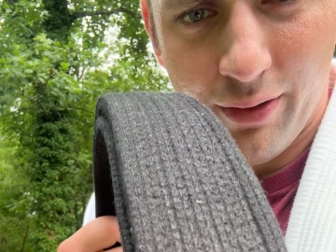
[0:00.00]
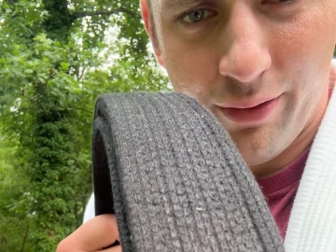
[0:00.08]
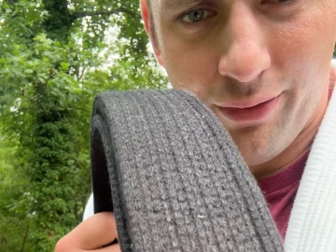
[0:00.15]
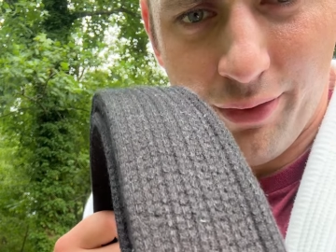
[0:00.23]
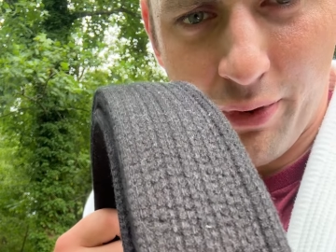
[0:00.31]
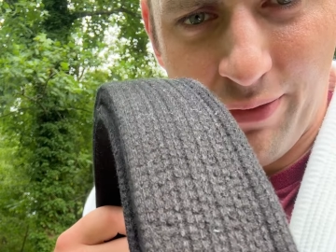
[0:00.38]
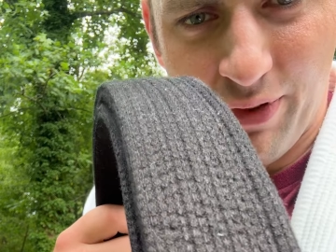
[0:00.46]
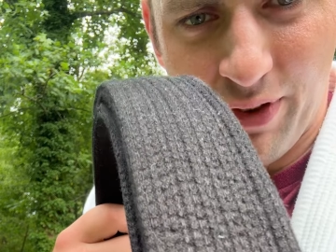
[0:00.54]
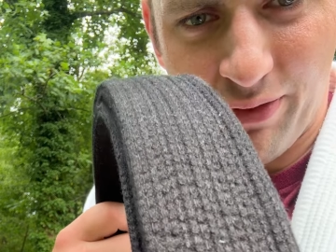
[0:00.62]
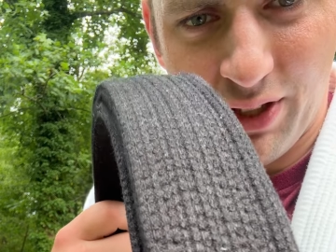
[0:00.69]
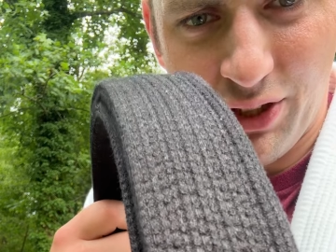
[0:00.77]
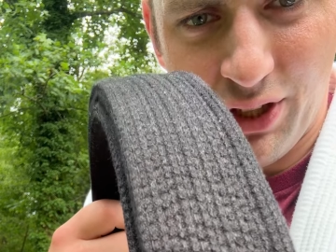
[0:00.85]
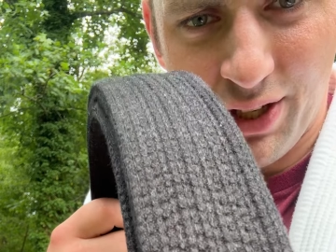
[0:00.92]

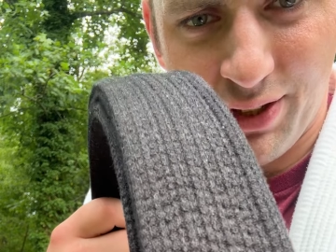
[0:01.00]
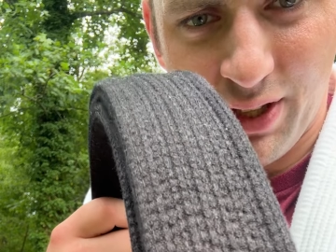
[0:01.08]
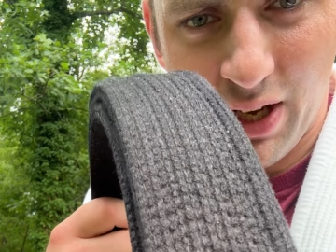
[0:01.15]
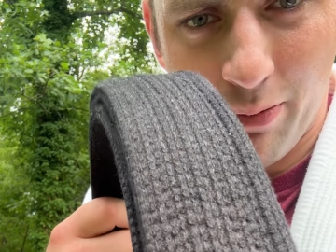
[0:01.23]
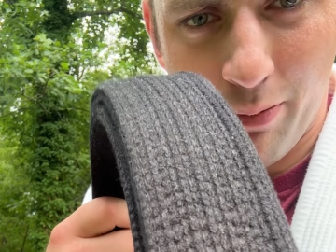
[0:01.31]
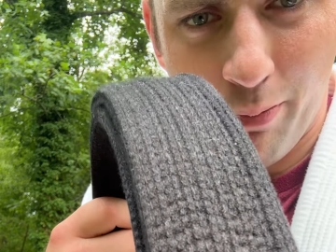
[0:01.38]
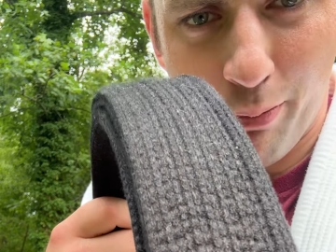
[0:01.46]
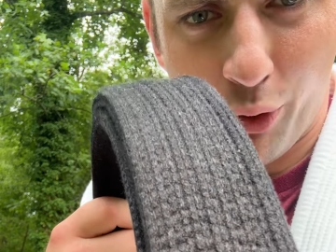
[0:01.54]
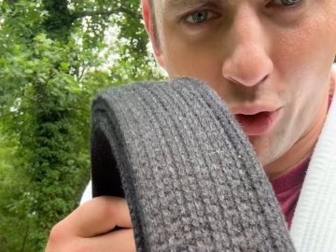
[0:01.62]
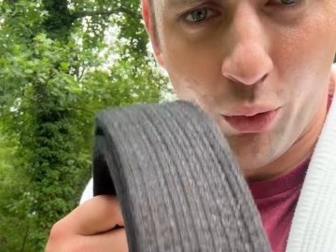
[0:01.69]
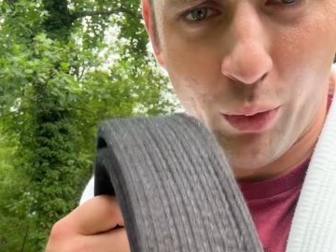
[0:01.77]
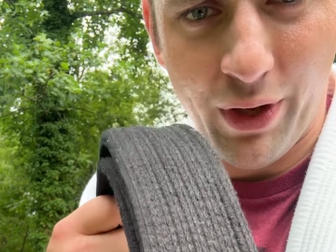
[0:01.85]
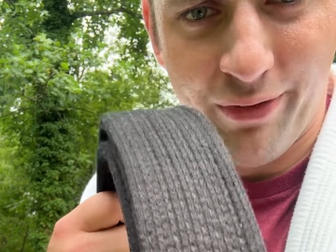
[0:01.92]
350 GSM
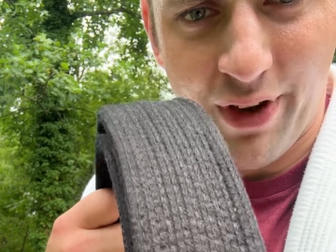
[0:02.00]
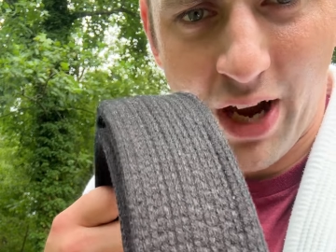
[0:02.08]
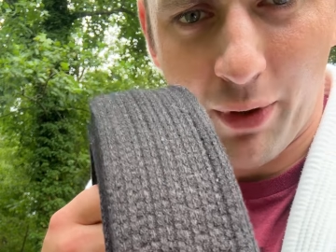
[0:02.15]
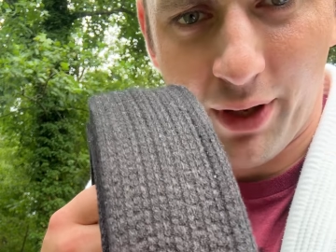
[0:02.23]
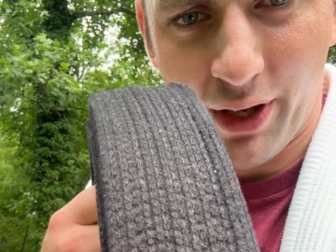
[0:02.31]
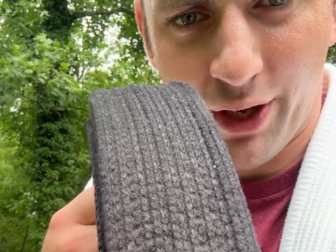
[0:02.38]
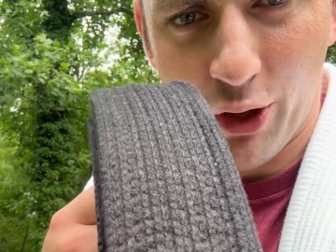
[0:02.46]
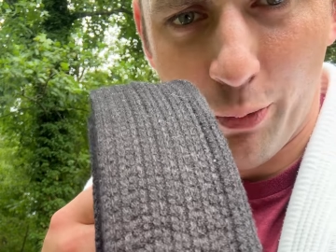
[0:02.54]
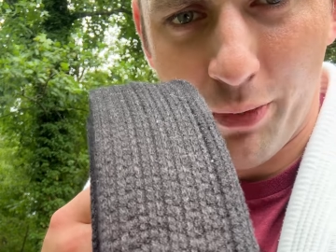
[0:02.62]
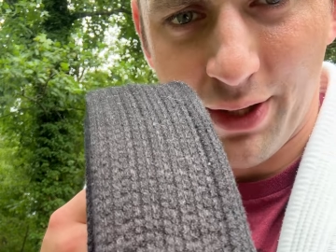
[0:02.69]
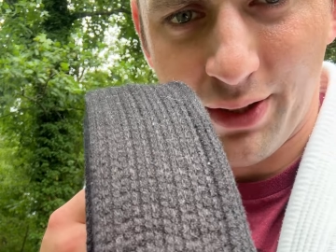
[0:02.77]
pearl weave fabric. I hope that's